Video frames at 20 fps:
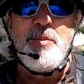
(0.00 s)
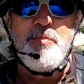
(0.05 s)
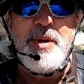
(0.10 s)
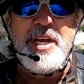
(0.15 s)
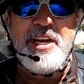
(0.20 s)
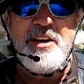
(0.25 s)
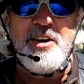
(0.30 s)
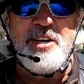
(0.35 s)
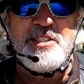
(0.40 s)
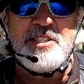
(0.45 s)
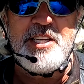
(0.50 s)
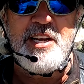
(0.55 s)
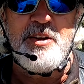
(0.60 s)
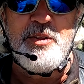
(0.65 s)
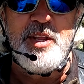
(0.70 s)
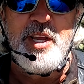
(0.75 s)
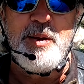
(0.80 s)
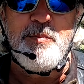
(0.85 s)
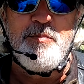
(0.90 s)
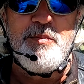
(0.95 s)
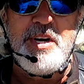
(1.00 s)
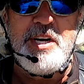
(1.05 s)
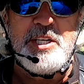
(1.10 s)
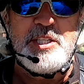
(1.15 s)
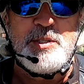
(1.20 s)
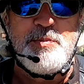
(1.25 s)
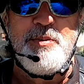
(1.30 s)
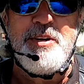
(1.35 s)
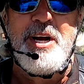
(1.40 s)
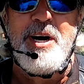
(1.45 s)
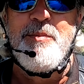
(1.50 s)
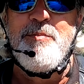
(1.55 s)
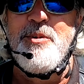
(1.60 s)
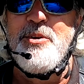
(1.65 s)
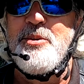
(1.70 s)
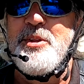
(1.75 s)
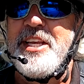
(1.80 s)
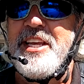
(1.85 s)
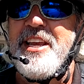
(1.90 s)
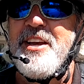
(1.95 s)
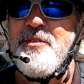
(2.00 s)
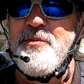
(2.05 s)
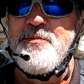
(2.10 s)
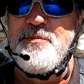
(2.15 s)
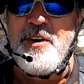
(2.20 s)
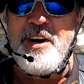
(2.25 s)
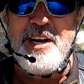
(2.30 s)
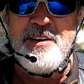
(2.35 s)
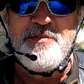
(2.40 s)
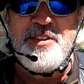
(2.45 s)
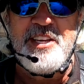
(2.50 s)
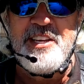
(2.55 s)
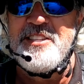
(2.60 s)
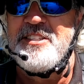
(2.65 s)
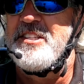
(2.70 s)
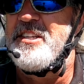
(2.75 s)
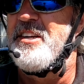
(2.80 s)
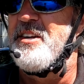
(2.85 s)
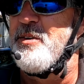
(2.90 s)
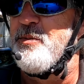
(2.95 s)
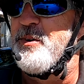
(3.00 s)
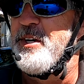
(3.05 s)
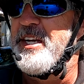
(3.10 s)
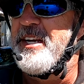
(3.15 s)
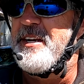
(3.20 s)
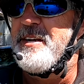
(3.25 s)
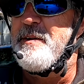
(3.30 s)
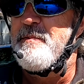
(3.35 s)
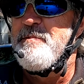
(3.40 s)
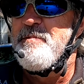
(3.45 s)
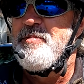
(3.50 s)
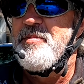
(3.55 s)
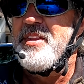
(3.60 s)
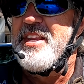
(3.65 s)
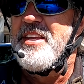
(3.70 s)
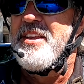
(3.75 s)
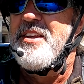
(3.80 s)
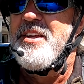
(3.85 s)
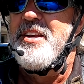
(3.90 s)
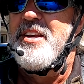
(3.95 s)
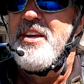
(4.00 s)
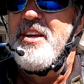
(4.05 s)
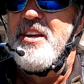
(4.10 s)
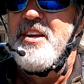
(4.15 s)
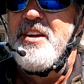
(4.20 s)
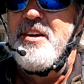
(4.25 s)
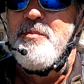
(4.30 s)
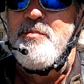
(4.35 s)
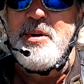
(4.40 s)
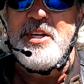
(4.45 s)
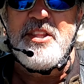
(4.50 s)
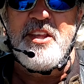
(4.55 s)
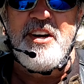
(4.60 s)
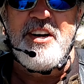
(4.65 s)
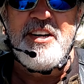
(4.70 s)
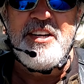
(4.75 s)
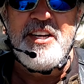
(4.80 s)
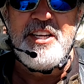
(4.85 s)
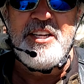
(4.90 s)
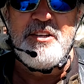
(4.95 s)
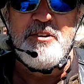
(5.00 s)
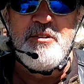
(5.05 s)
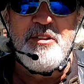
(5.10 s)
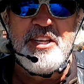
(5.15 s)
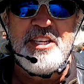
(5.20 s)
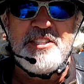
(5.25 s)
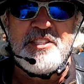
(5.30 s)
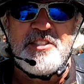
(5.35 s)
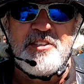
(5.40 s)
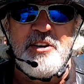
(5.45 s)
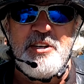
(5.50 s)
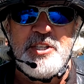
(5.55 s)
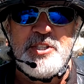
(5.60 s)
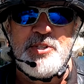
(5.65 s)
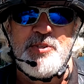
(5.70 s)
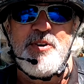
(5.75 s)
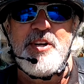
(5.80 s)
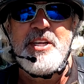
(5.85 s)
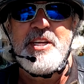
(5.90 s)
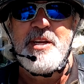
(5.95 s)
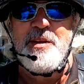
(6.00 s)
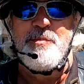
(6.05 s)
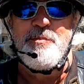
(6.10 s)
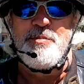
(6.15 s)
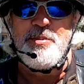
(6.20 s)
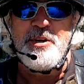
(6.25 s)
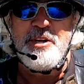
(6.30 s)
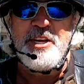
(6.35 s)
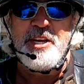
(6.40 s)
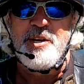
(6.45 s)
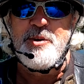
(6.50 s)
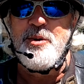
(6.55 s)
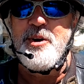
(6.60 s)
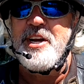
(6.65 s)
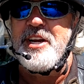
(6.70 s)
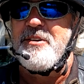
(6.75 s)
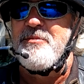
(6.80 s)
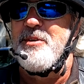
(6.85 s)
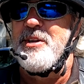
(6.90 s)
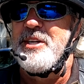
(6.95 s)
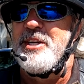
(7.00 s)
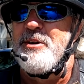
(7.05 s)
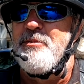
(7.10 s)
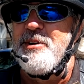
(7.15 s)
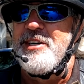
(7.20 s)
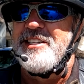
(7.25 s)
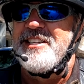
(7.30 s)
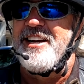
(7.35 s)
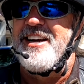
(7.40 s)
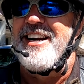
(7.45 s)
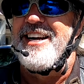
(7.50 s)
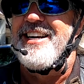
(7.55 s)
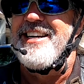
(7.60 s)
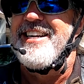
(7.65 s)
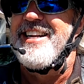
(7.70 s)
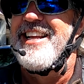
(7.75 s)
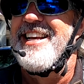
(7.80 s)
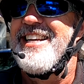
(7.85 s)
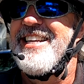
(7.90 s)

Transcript: it may not sound like much, but I'm only getting 5 things done a week. But the honey-do list starts shrinking pretty quick when you're retired.